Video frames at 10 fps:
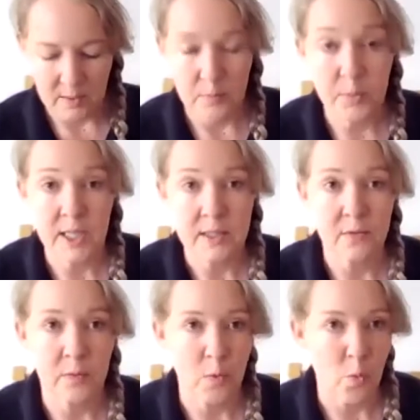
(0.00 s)
protect
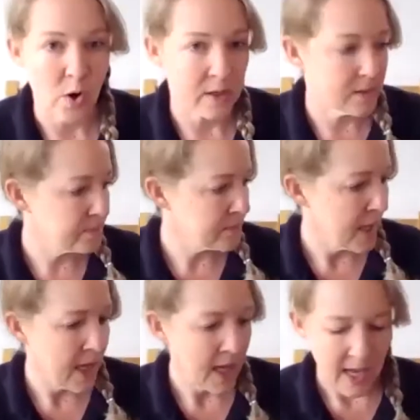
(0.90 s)
it from the water.
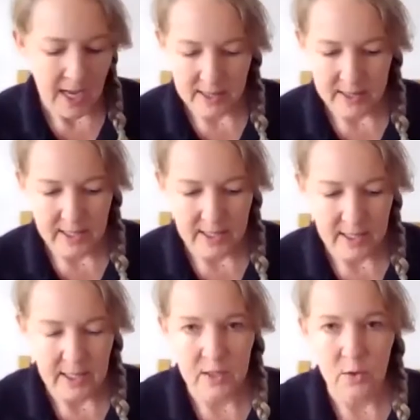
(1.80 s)
And
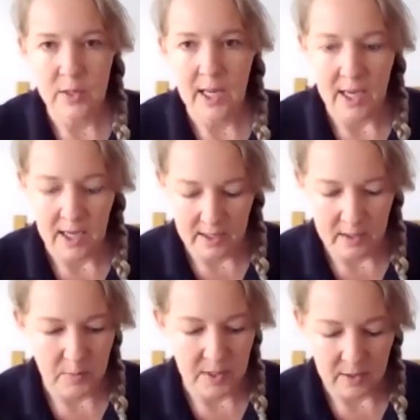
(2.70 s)
then I'm going to add
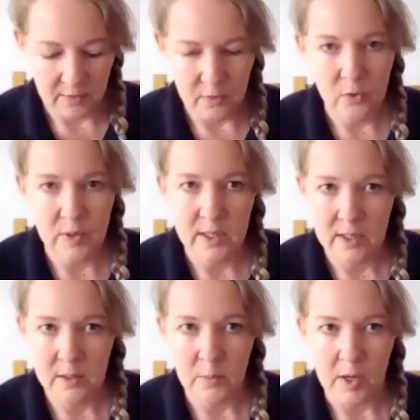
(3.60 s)
a bit of grit
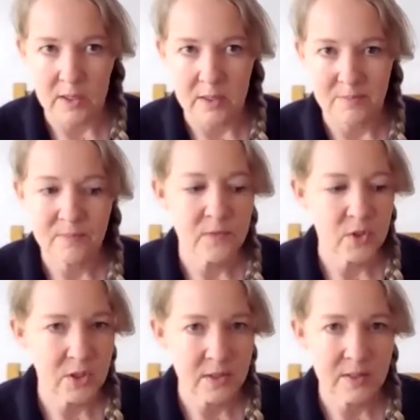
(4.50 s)
at the bottom,
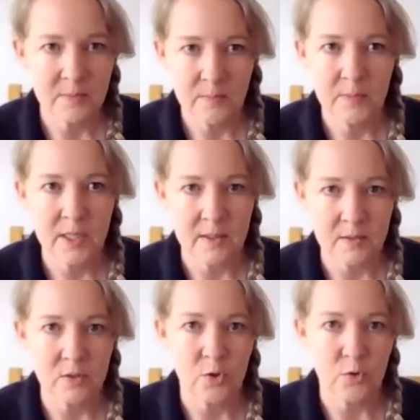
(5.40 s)
just because
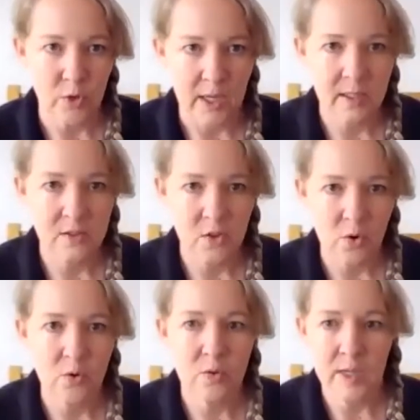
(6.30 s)
there's no drainage
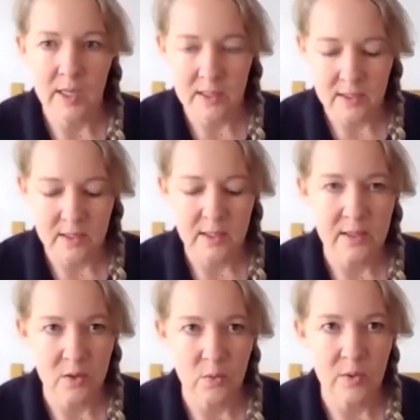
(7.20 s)
hole and I
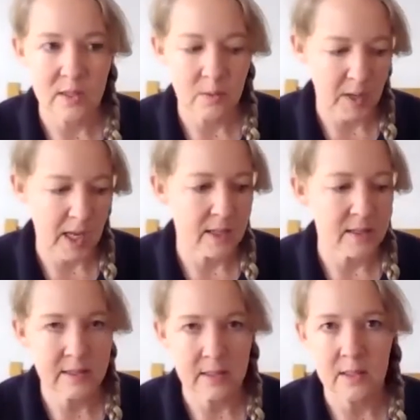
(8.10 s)
don't want the
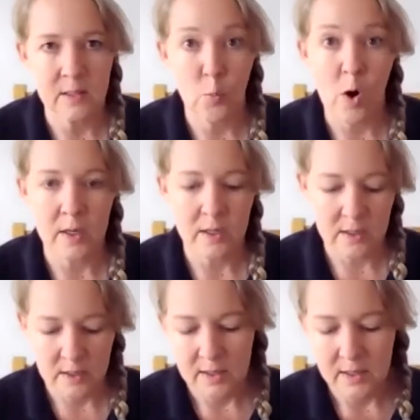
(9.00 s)
plants sitting in
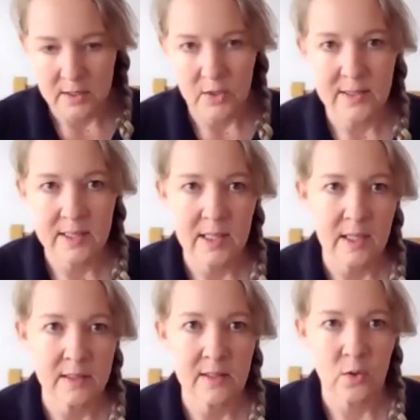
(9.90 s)
water, just in
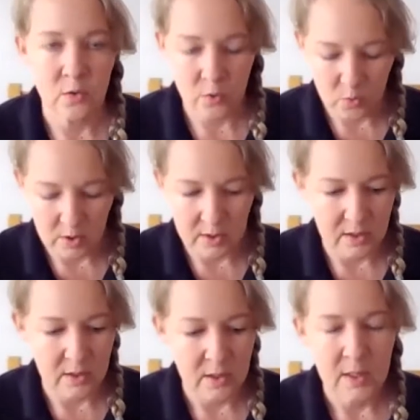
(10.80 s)
case I
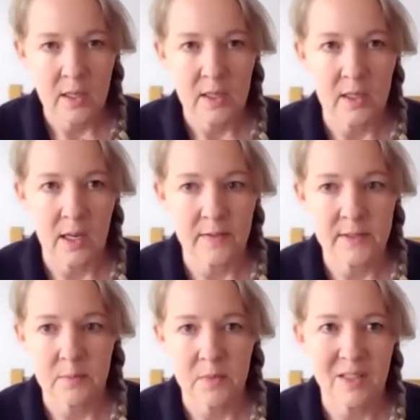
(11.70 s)
overwater. Going to have
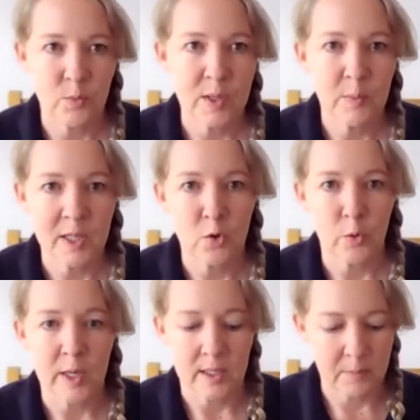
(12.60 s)
a wee bit of
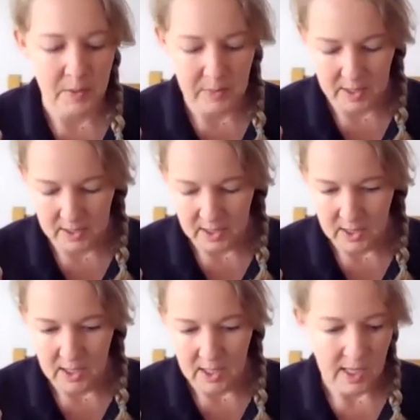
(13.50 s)
grit, maybe
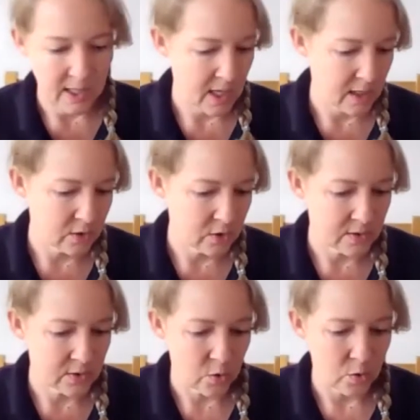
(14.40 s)
an inch or
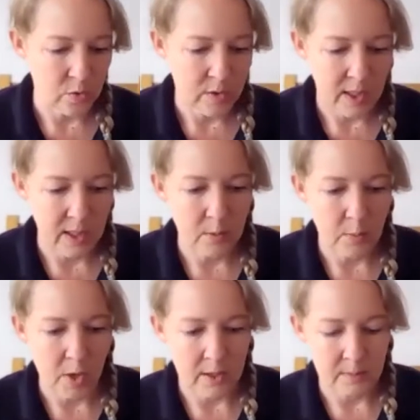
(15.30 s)
so in the
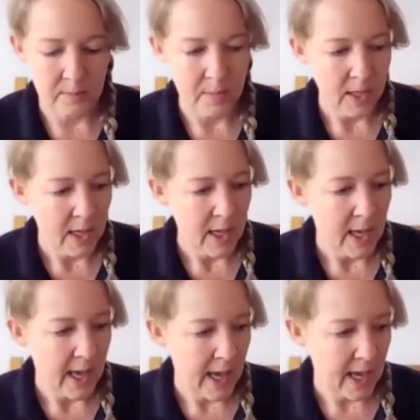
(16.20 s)
bottom.
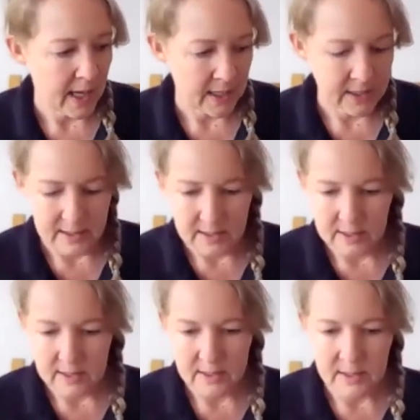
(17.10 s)
And
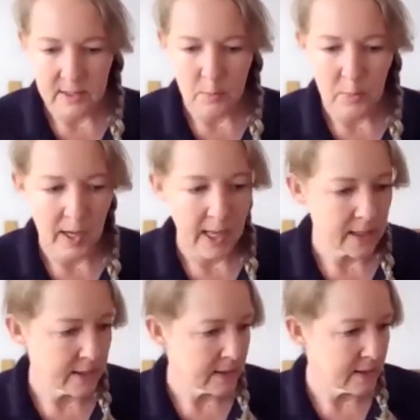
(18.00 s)
the
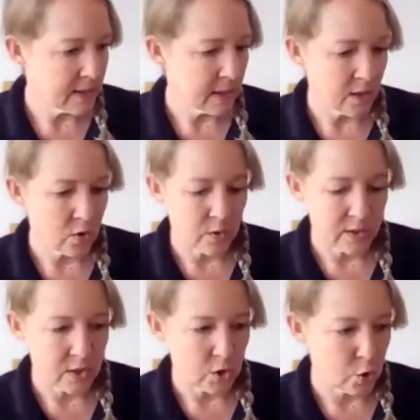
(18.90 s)
plants I'm
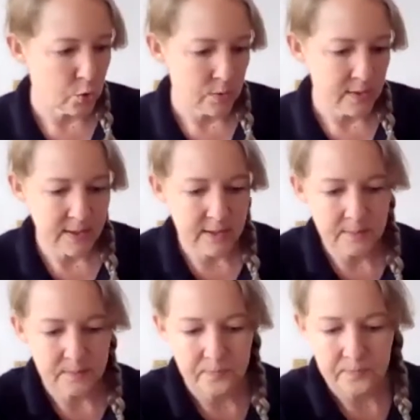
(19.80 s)
going to use
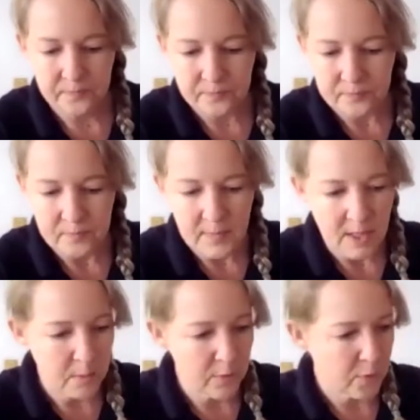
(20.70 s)

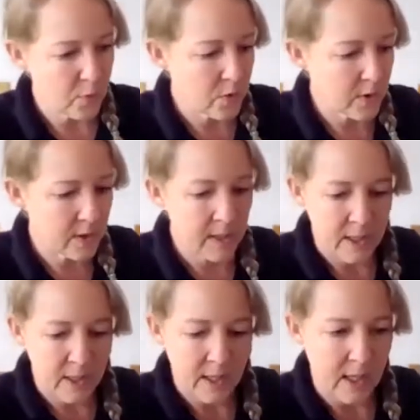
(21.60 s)
before
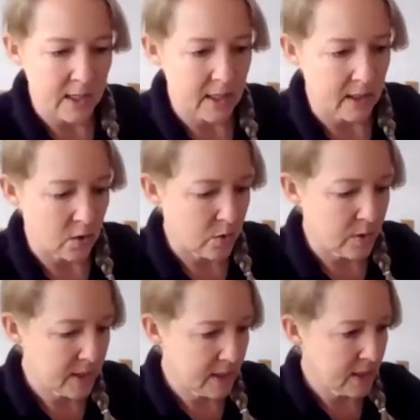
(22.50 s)
I get
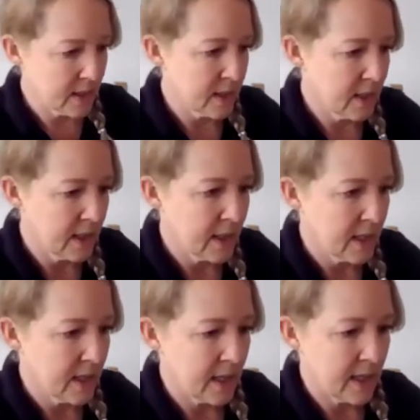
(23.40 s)
going.
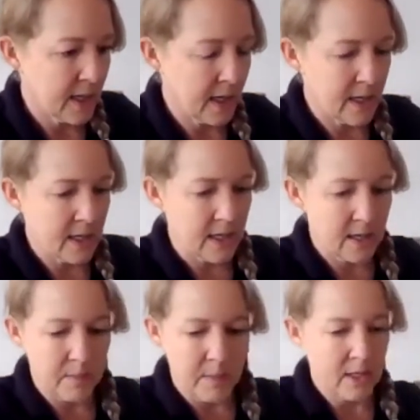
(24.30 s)

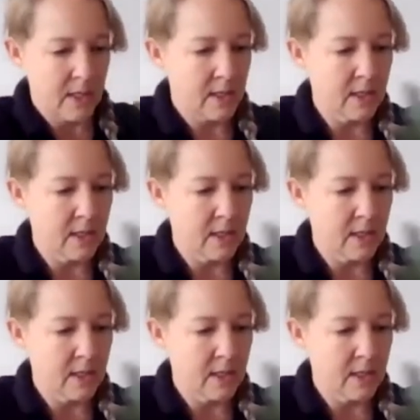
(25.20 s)
Some